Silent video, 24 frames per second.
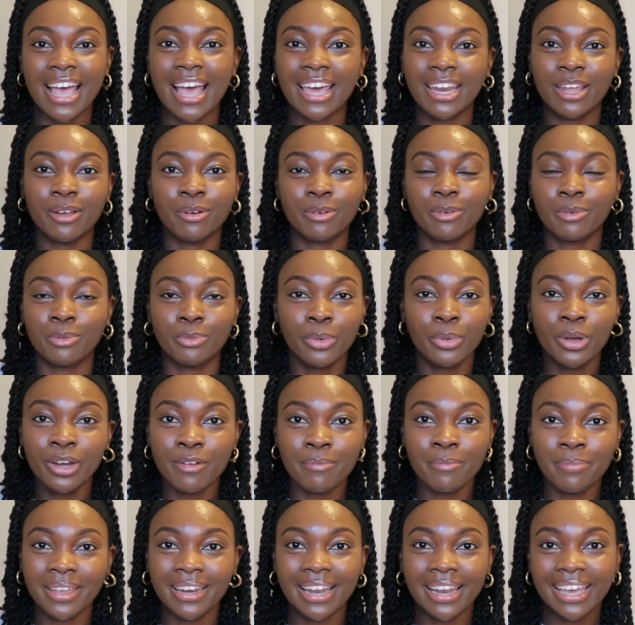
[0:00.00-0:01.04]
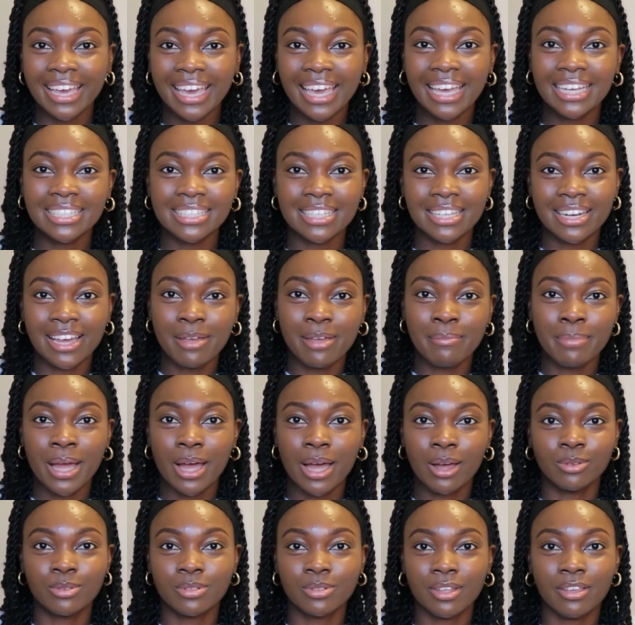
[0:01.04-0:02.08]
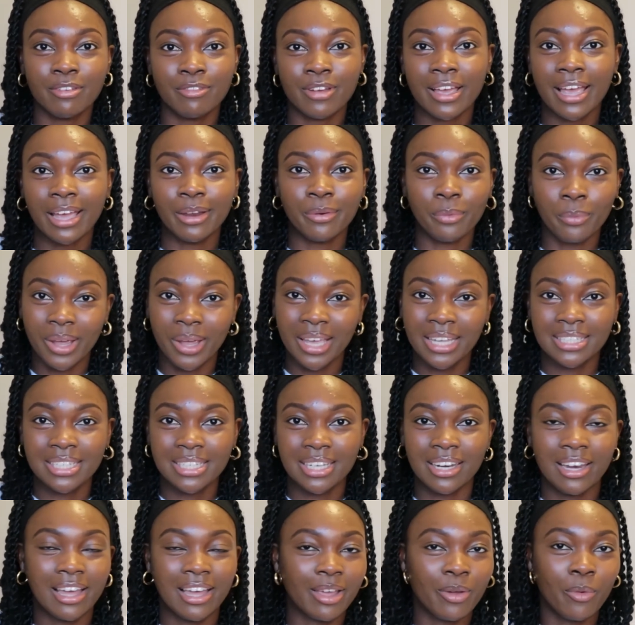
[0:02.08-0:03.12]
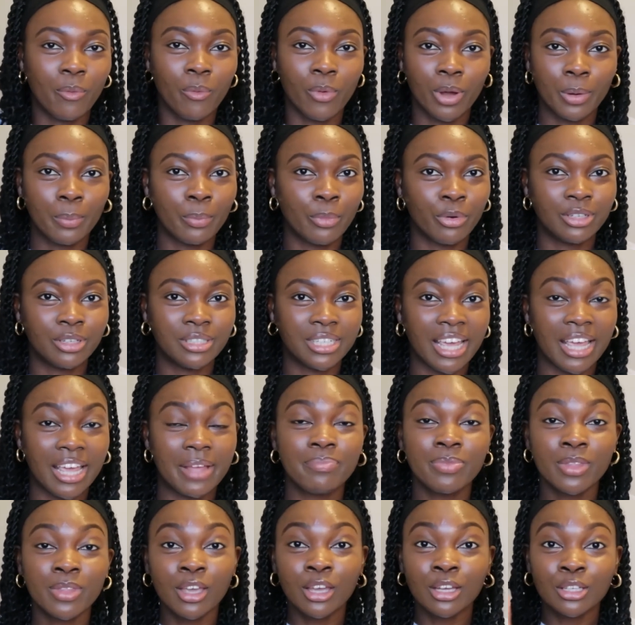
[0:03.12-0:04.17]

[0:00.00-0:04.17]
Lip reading: and it would have been like £89 if I had waited like one more day.